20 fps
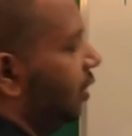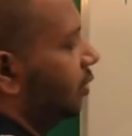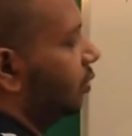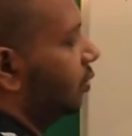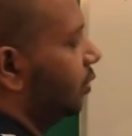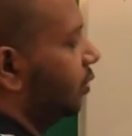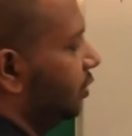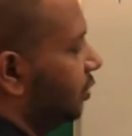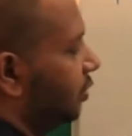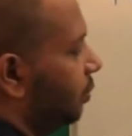
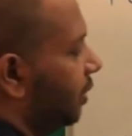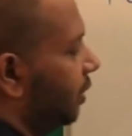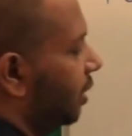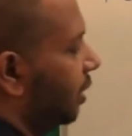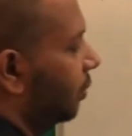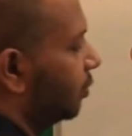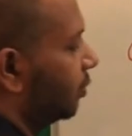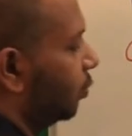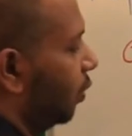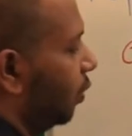So this
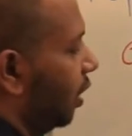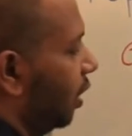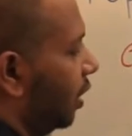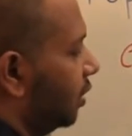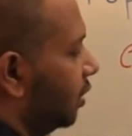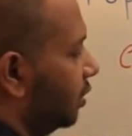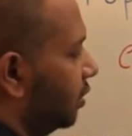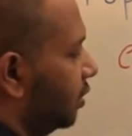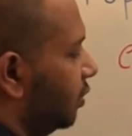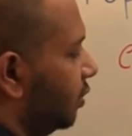becomes
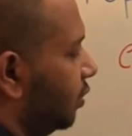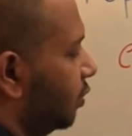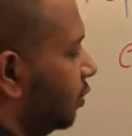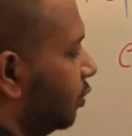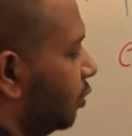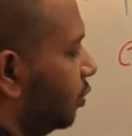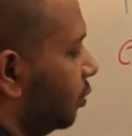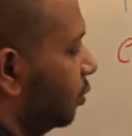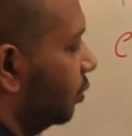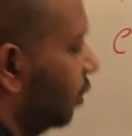1,
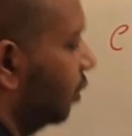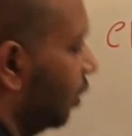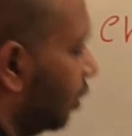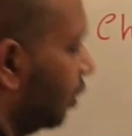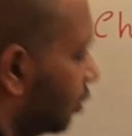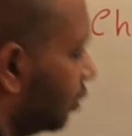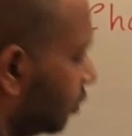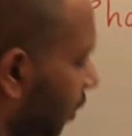this 2.